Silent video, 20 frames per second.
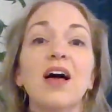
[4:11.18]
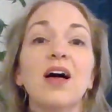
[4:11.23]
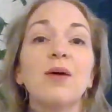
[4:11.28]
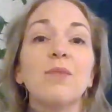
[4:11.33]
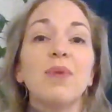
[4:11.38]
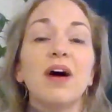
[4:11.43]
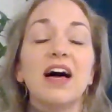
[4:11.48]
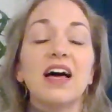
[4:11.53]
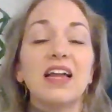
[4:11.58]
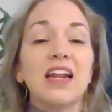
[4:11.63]

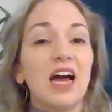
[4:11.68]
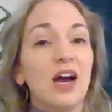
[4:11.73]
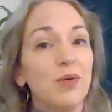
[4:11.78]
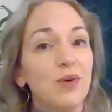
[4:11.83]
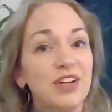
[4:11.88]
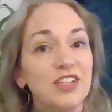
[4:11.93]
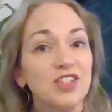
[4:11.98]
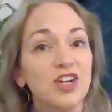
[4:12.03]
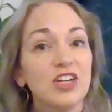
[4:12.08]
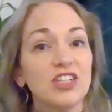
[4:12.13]
But I
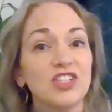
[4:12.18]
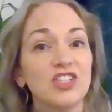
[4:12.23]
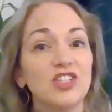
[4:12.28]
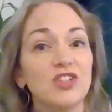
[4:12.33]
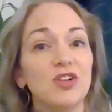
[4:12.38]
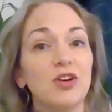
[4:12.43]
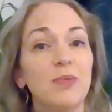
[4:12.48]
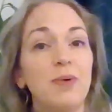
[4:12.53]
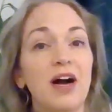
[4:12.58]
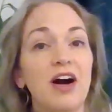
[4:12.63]
want to talk to
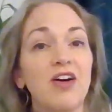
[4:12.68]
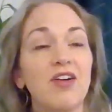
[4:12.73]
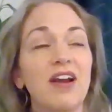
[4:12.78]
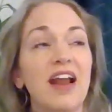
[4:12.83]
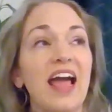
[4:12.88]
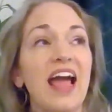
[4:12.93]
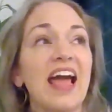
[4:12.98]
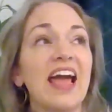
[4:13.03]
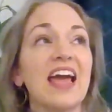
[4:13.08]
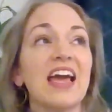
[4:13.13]
you
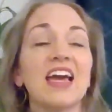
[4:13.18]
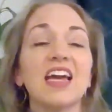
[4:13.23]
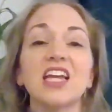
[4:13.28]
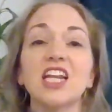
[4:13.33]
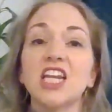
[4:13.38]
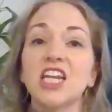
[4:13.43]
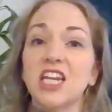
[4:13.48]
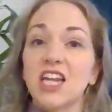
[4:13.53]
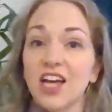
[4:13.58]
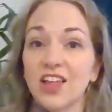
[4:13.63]
about
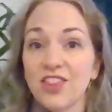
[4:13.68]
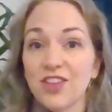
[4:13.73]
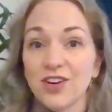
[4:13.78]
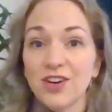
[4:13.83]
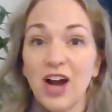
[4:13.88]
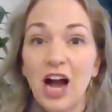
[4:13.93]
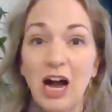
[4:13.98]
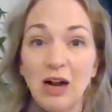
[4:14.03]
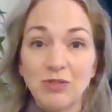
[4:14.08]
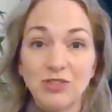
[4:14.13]

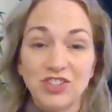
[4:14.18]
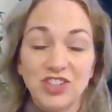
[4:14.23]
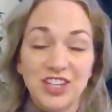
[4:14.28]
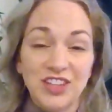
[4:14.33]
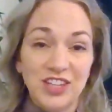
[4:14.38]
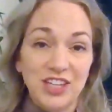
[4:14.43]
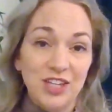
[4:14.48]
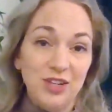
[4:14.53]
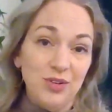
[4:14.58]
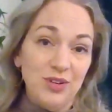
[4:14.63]
another option
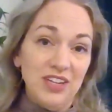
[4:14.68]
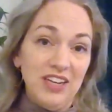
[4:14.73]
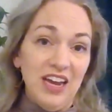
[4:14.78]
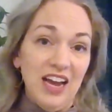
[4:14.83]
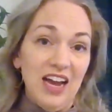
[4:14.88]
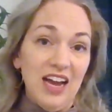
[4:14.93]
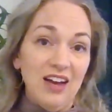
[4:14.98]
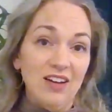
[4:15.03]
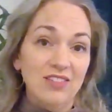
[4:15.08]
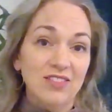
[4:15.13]
that you can
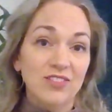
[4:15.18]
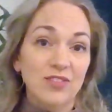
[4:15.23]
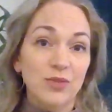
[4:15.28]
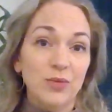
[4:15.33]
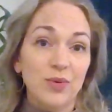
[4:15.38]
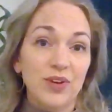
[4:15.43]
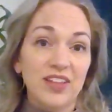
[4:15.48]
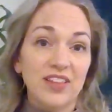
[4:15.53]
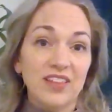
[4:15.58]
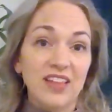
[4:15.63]
have
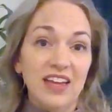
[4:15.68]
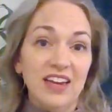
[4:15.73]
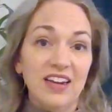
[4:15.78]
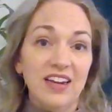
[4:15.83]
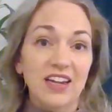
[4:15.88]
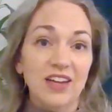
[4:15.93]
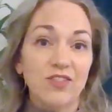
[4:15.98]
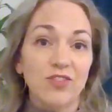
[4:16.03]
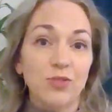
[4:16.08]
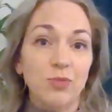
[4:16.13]
with
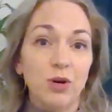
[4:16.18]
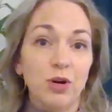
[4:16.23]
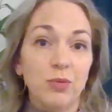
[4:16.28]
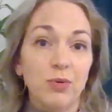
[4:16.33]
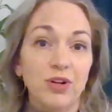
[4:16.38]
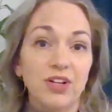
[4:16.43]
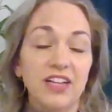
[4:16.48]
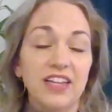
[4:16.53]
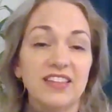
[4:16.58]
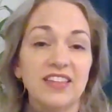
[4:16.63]
editing for
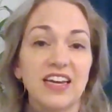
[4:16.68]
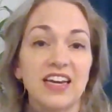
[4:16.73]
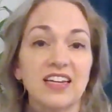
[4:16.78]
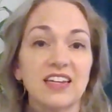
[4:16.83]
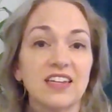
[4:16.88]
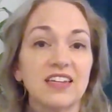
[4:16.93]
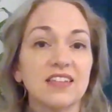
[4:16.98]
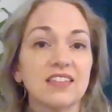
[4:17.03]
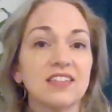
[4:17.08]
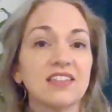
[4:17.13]
mobile, and
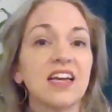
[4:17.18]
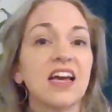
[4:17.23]
that is